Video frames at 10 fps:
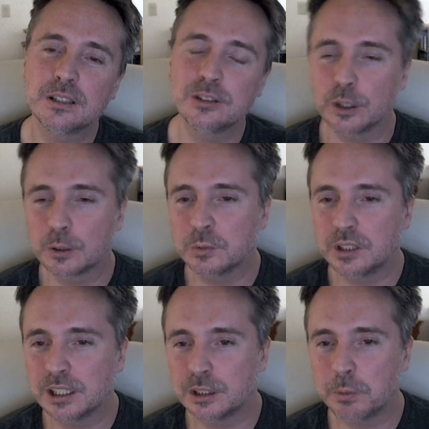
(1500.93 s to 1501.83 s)
the
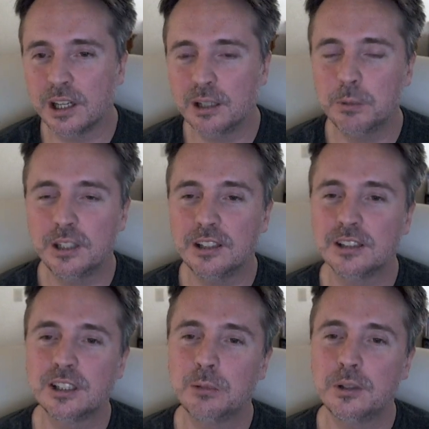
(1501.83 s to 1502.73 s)
circumstance behind making
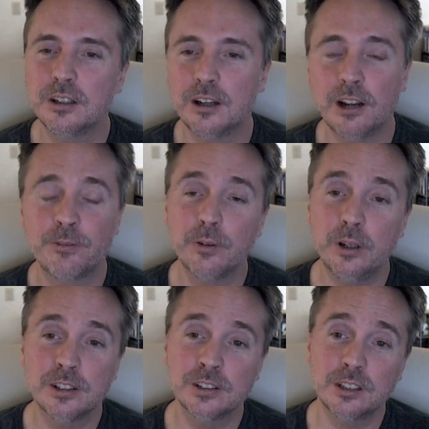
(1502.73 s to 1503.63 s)
this emulator, I
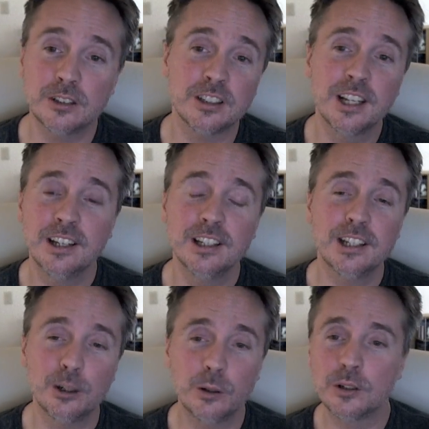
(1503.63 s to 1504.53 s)
fully considered
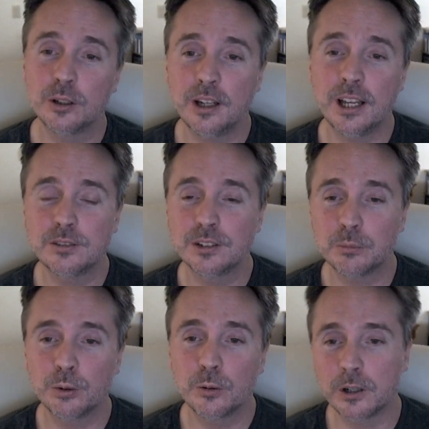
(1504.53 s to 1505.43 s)
could have
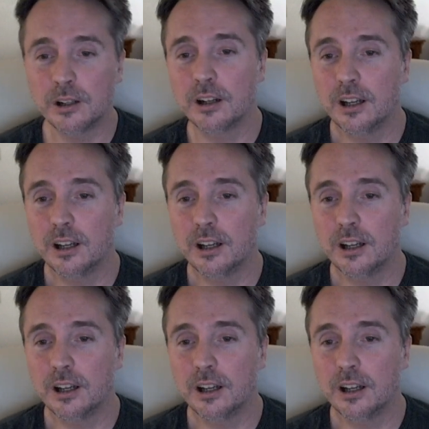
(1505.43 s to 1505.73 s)
some poor